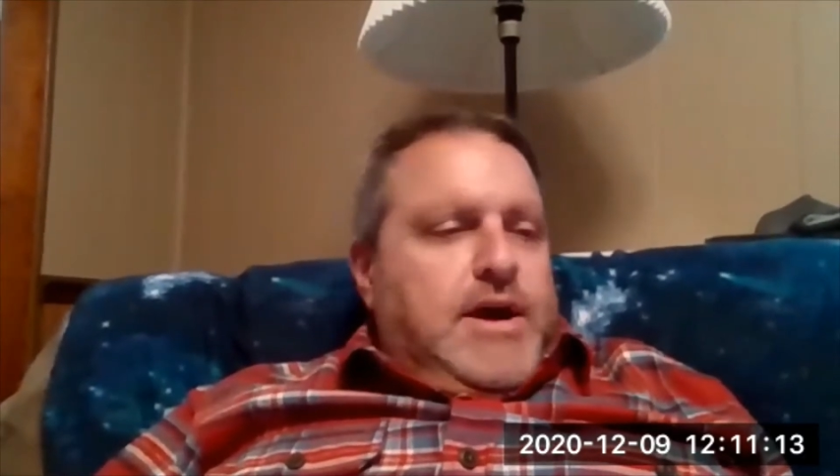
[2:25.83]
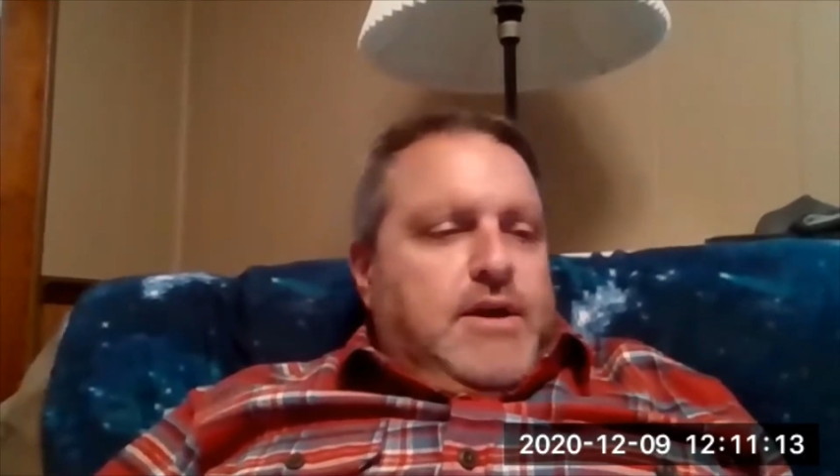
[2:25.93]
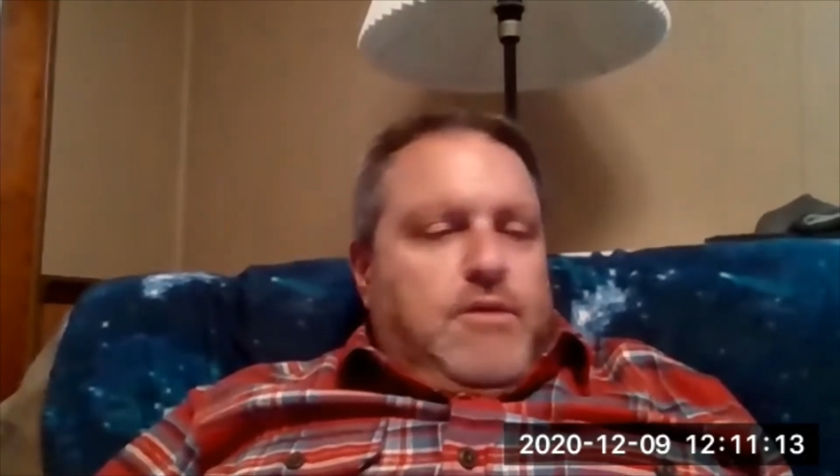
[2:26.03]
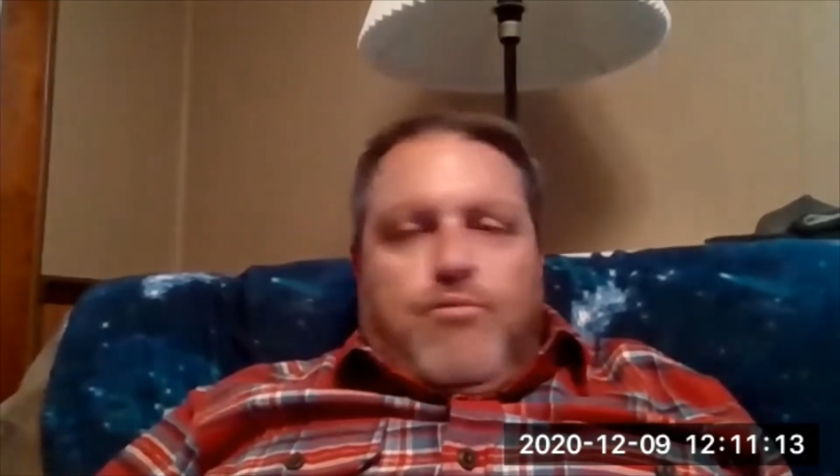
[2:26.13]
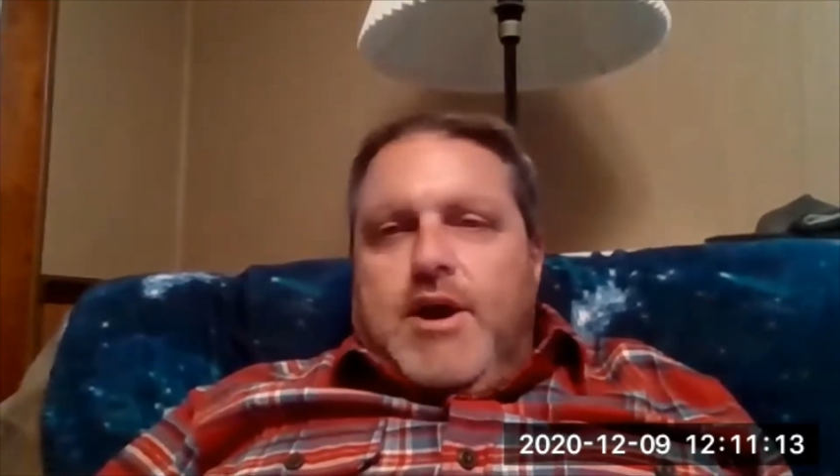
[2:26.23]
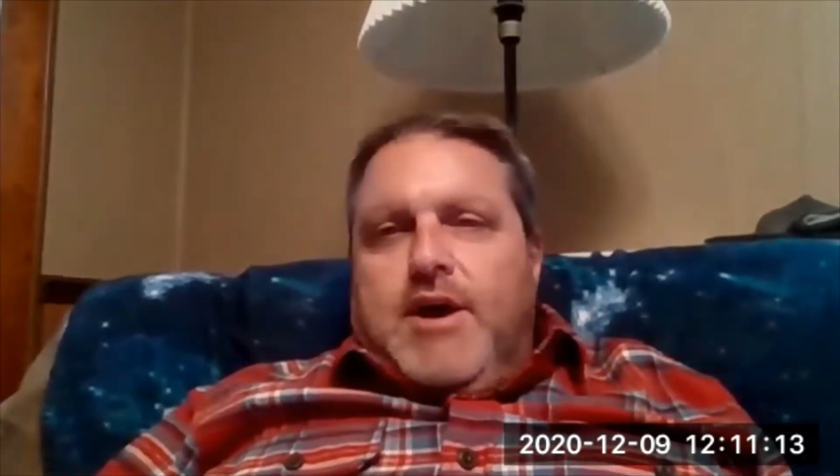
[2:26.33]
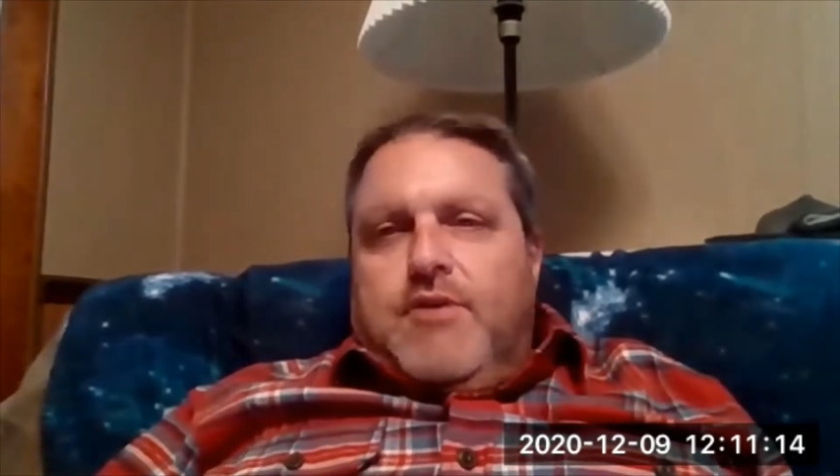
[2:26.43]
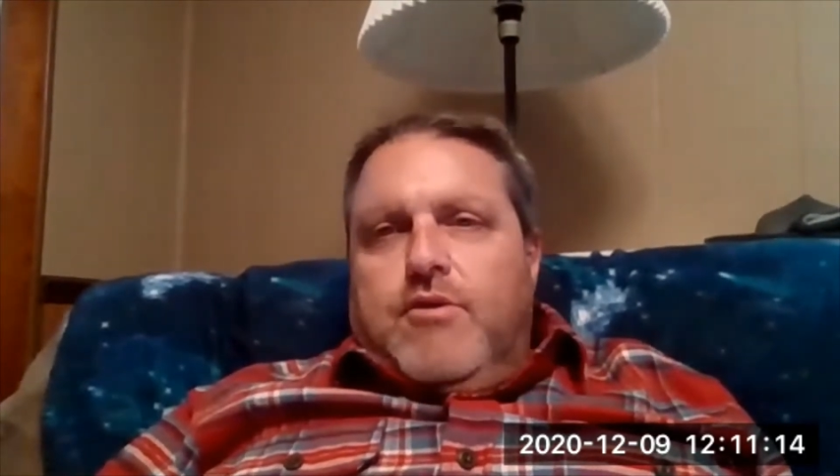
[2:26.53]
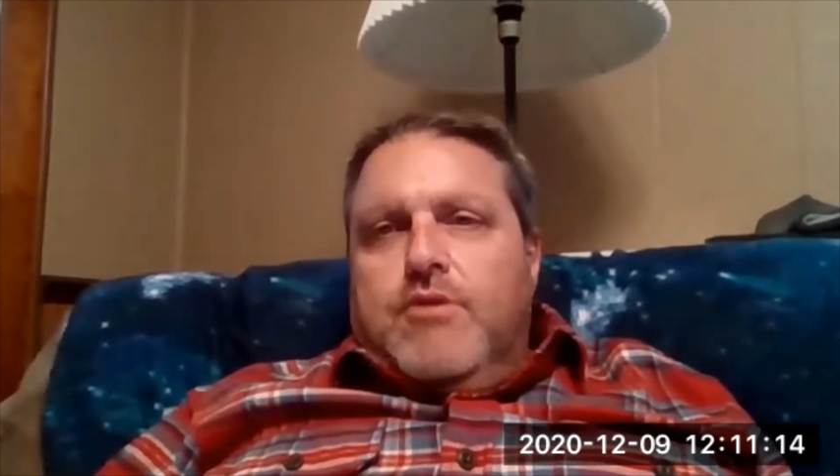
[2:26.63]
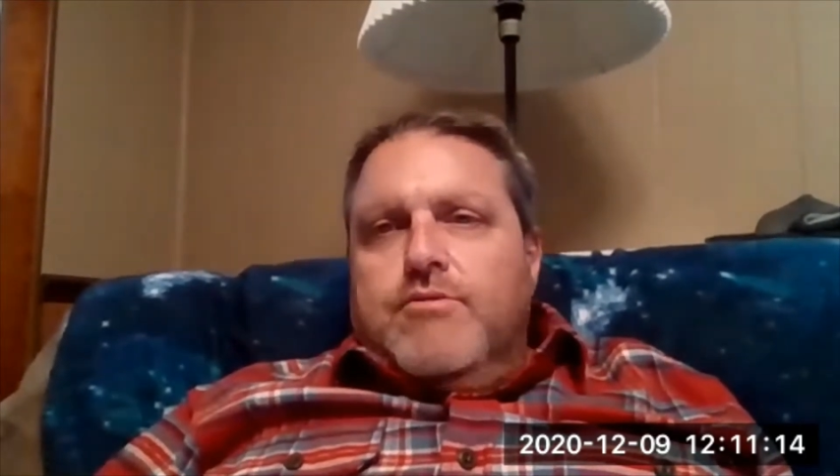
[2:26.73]
on Brown
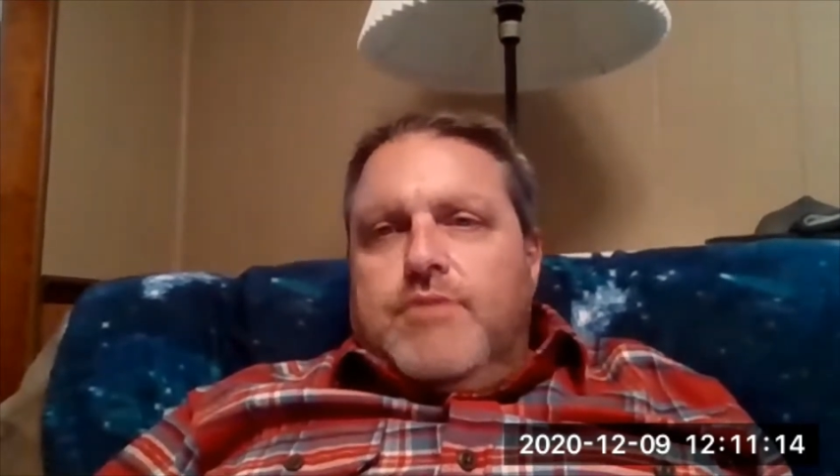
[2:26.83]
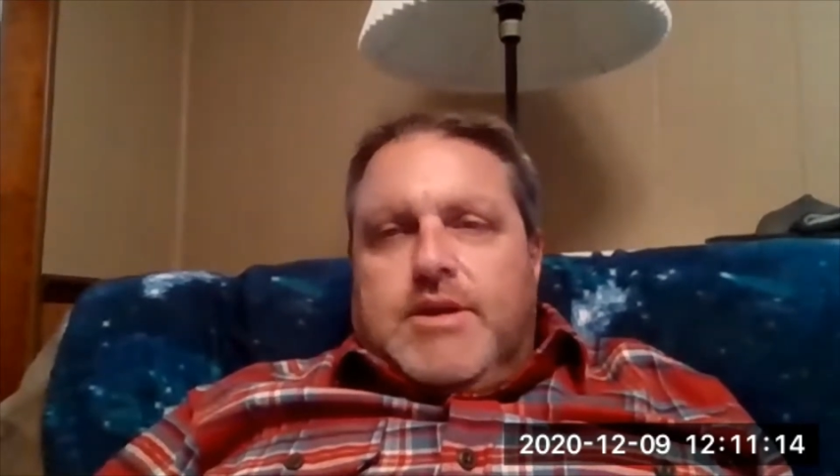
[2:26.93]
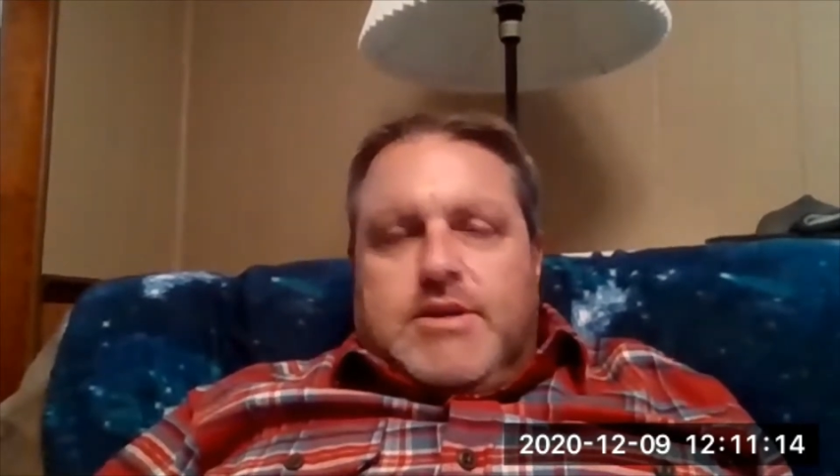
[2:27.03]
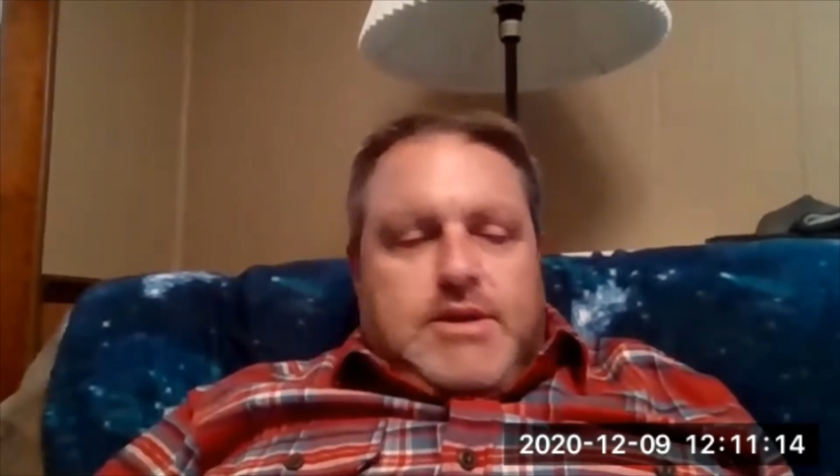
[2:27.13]
Road that